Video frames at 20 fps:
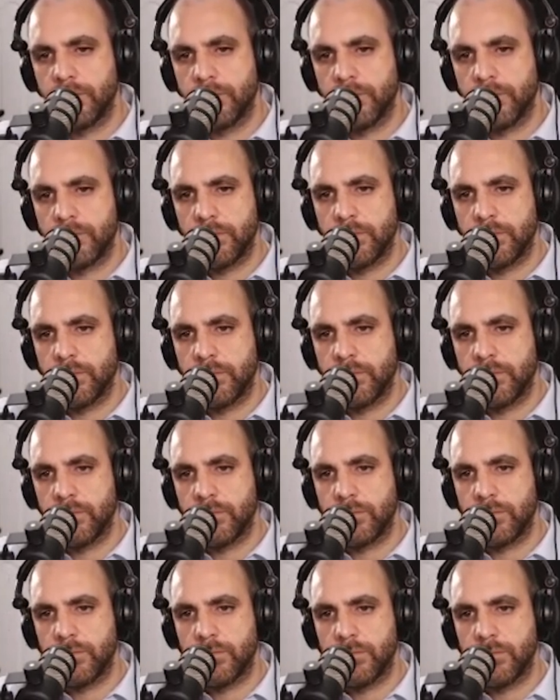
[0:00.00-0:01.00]

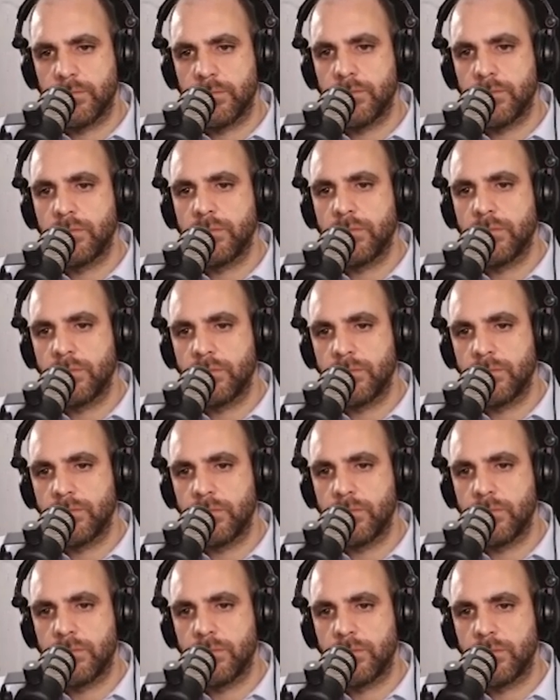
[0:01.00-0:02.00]

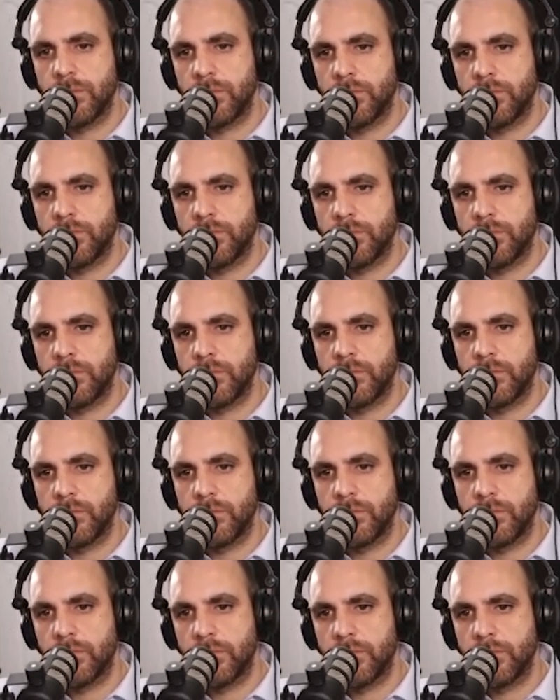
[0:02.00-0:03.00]

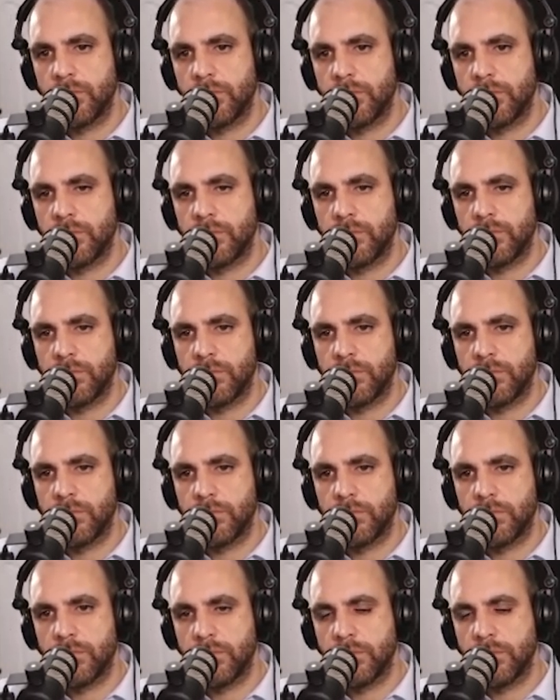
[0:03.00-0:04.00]

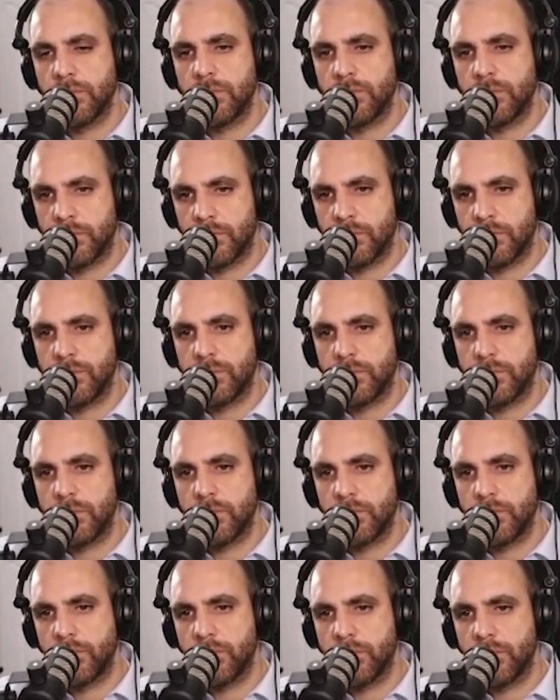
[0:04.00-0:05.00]

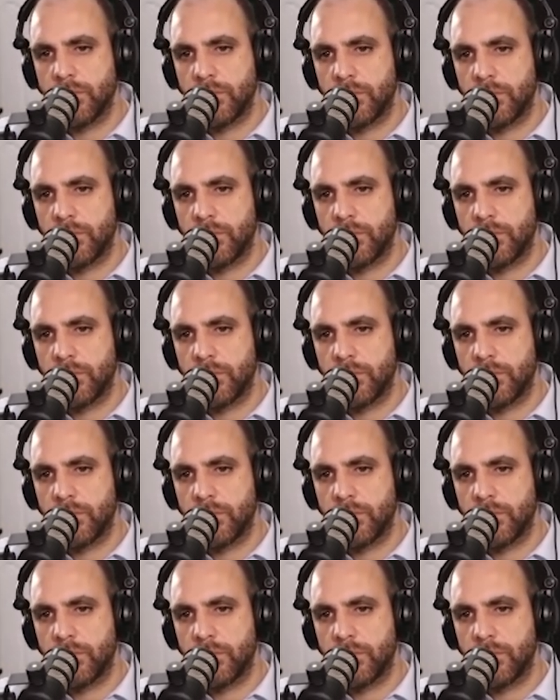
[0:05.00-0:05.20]
The person shown says nothing.